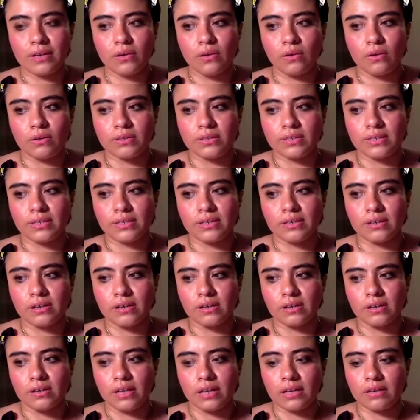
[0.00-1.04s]
holding
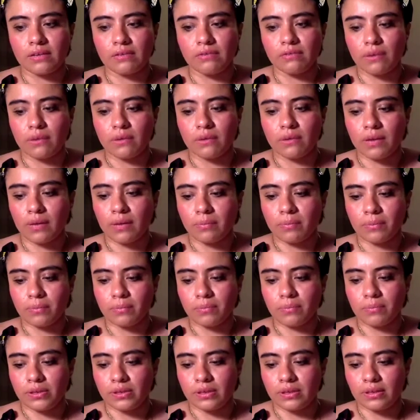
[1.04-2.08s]
her like phone up
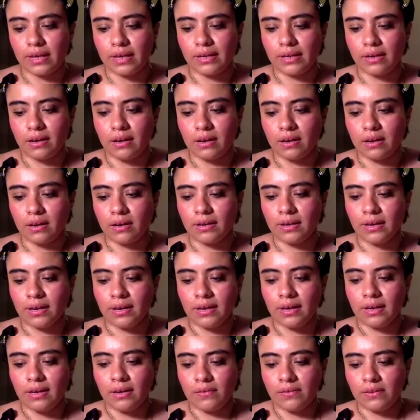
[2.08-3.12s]
with the
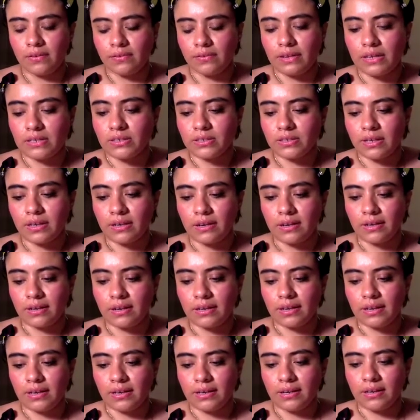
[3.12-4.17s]
flashlight on.
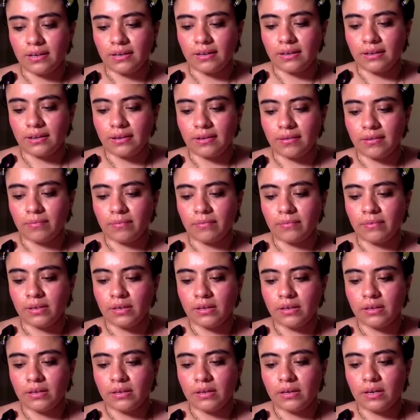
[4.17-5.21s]
And
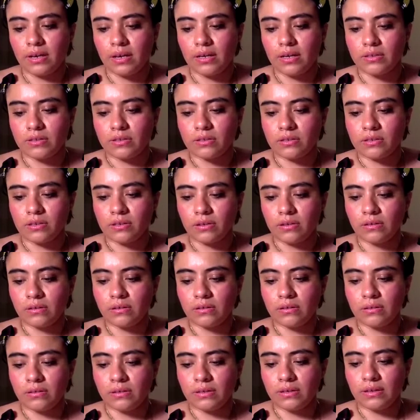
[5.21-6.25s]

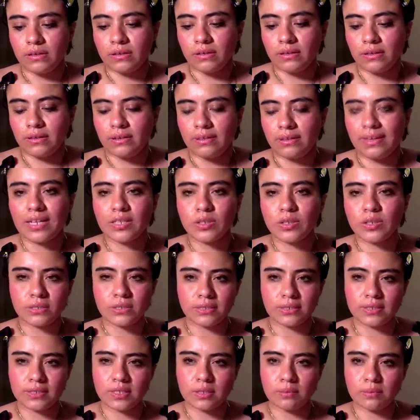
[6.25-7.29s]
so that's what
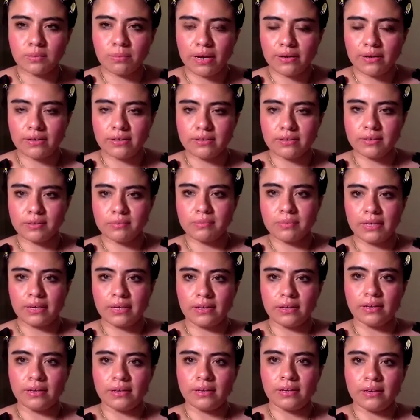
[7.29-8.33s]
inspires
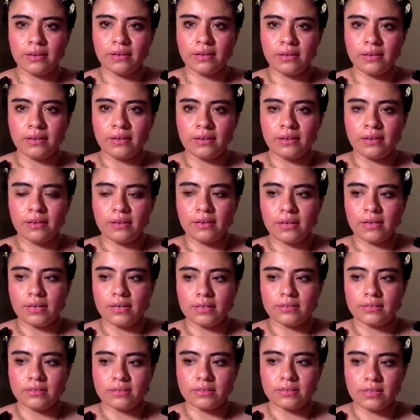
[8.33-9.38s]
me,
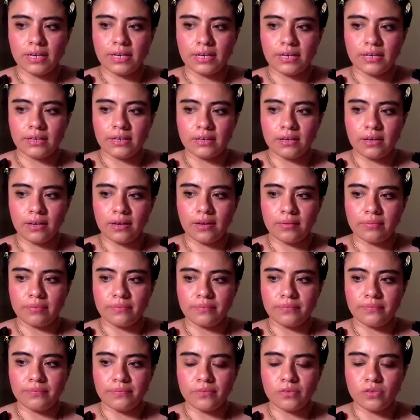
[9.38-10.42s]
is like
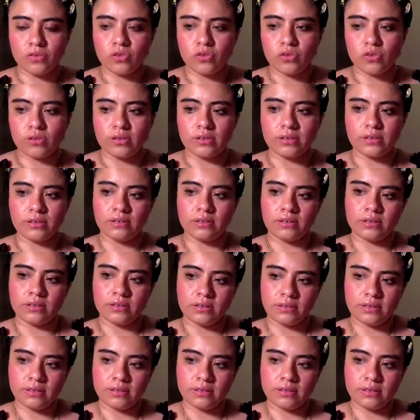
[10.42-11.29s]
certain